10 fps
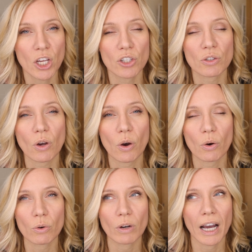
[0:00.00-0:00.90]

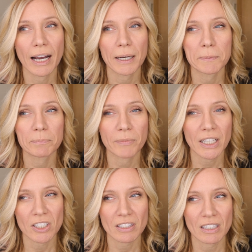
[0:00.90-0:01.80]
so
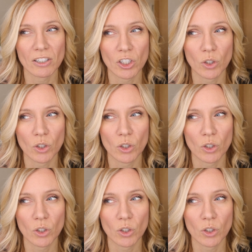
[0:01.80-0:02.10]
I just said,